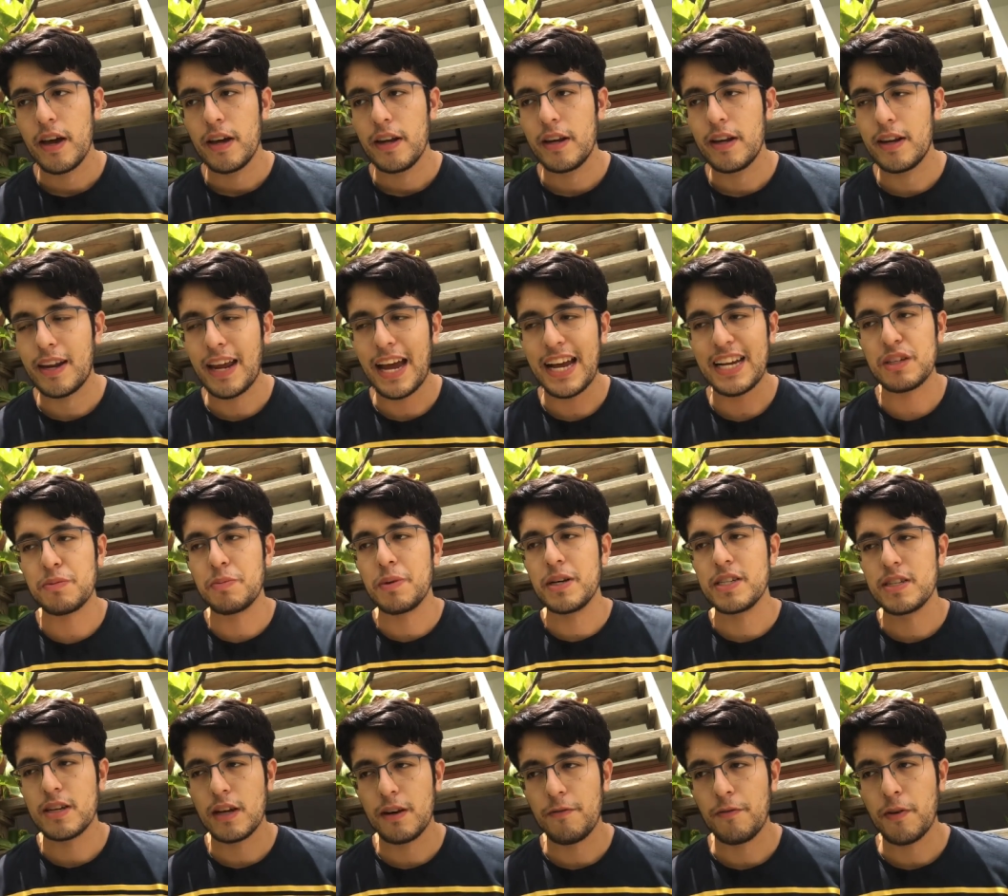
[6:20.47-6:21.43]
detached
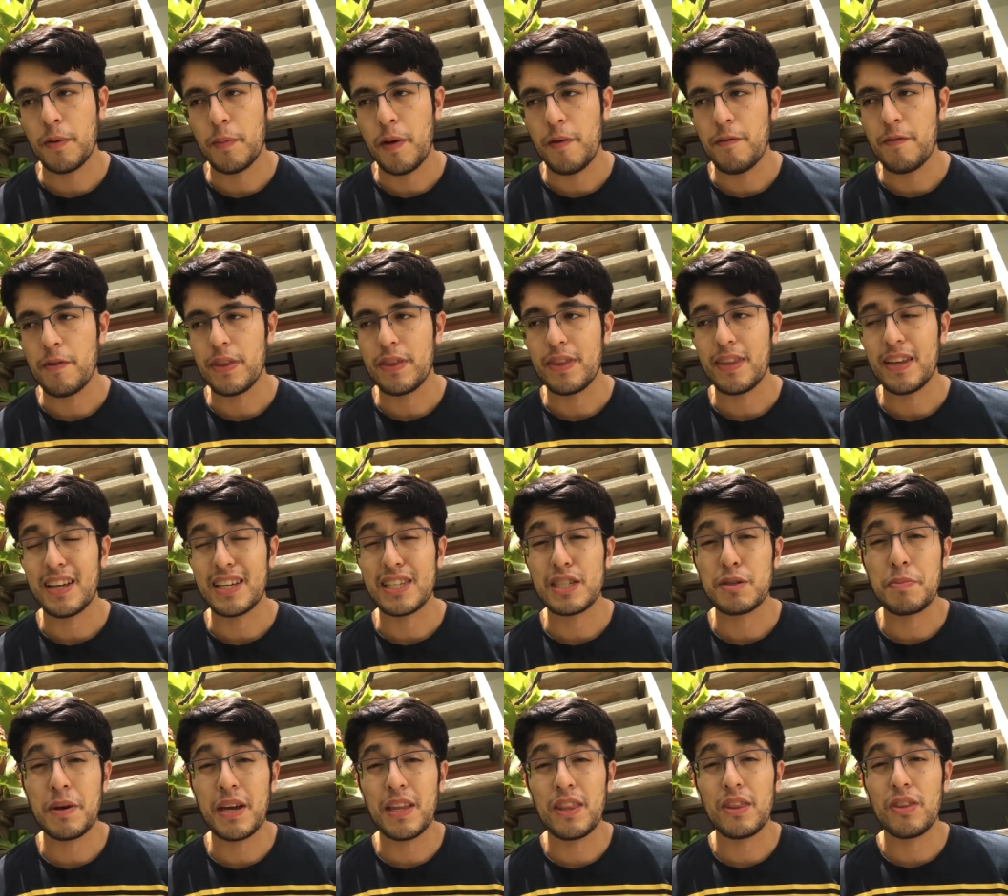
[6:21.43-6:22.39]
myself from everything
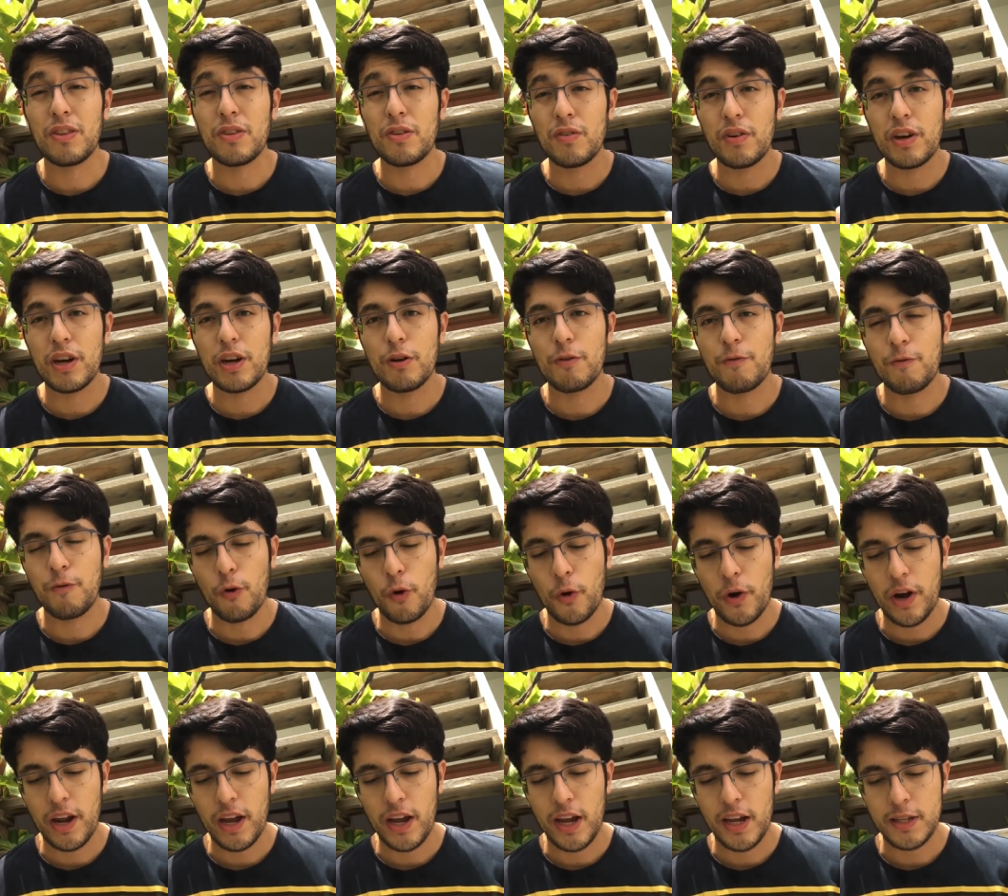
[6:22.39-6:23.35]
spent three to
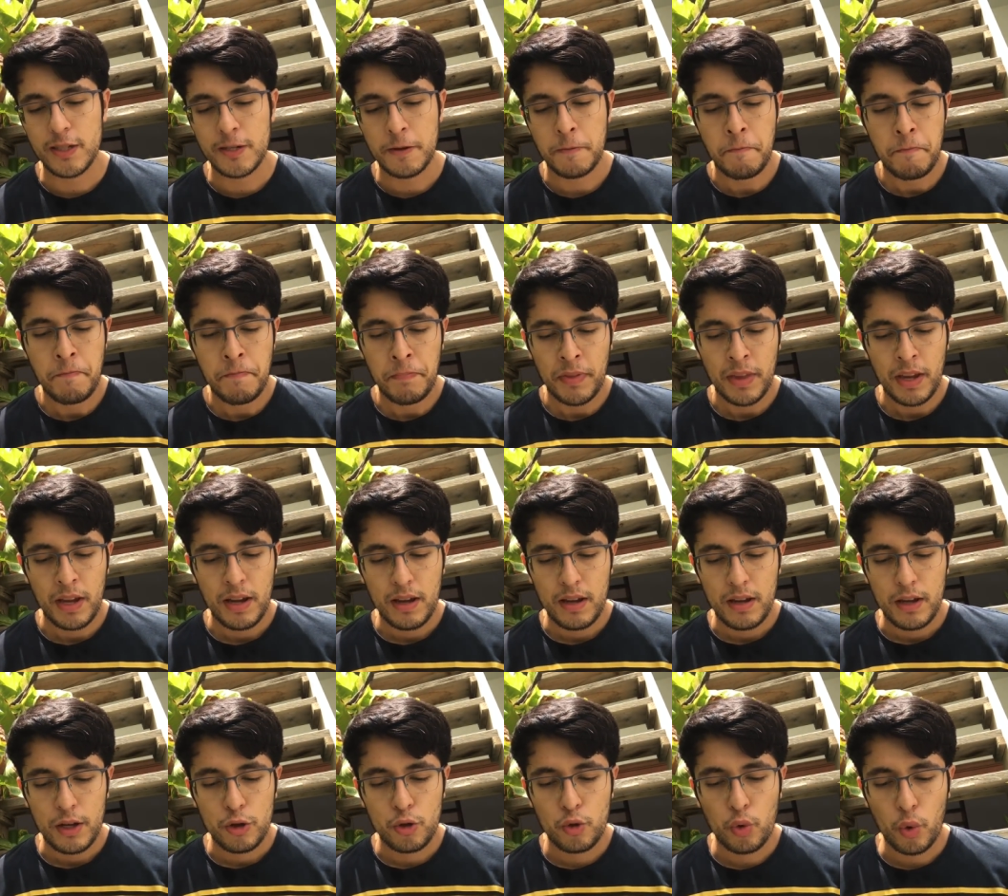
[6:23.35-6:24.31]
four days
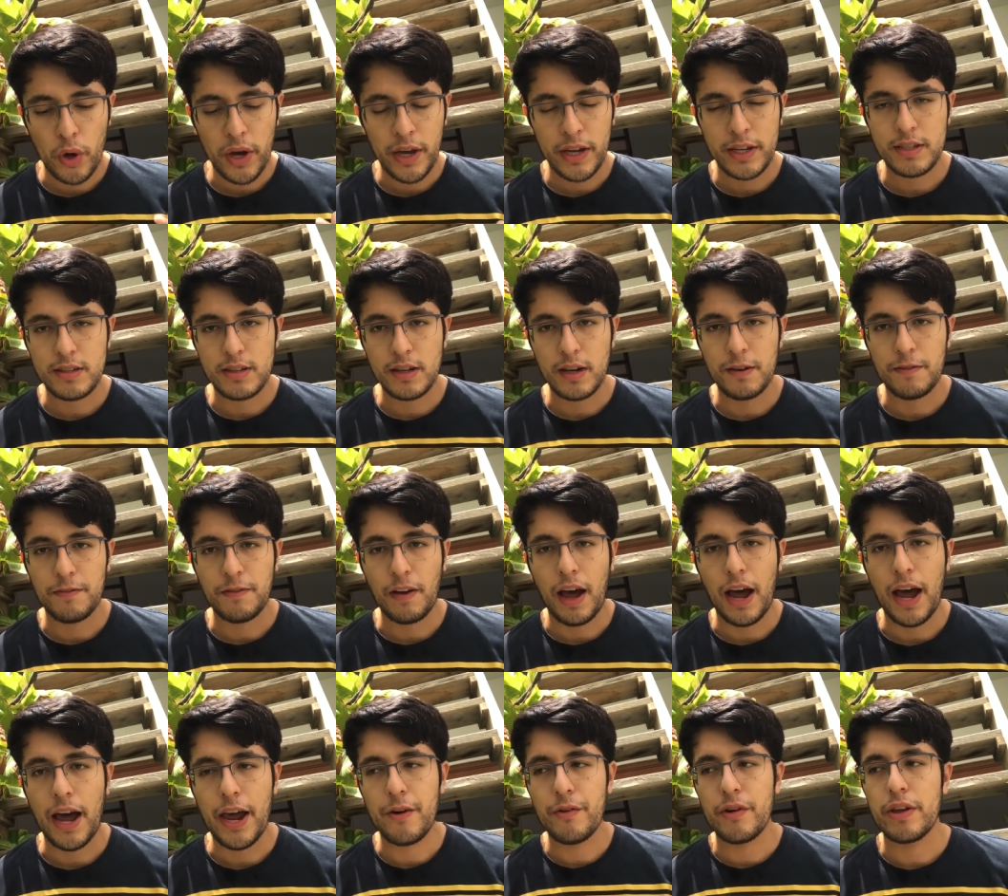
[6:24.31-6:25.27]
doing stuff
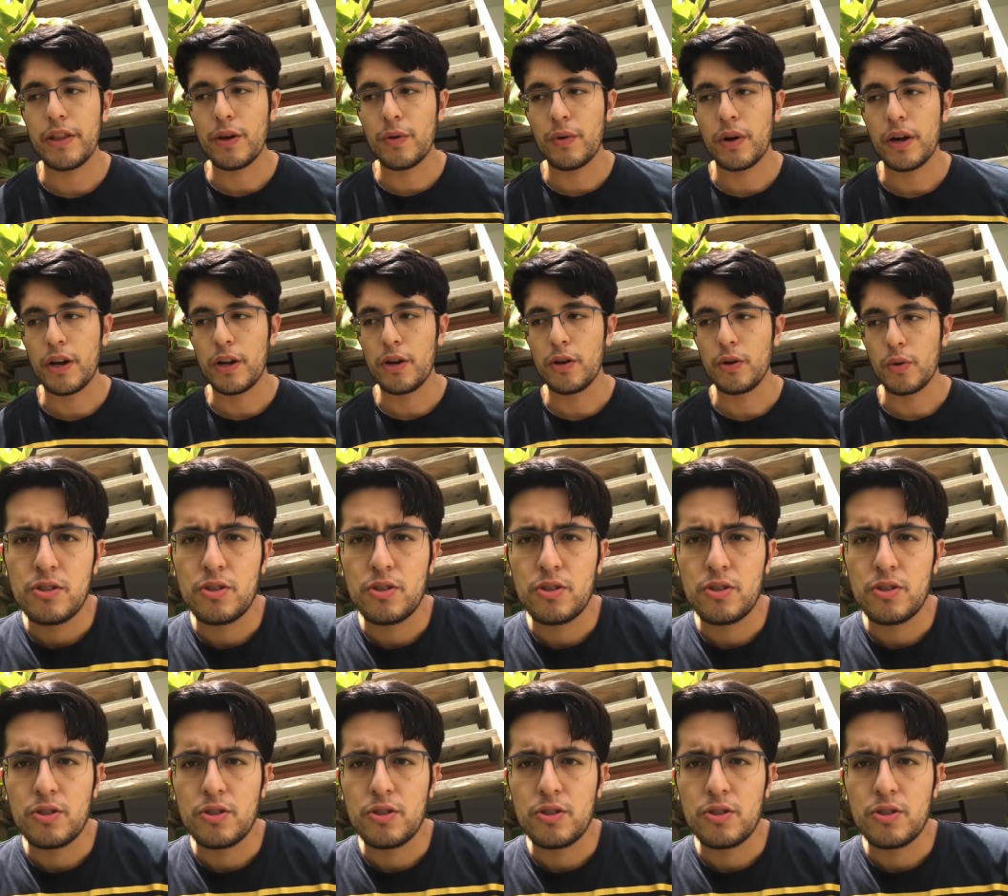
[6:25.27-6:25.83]
I really want to do.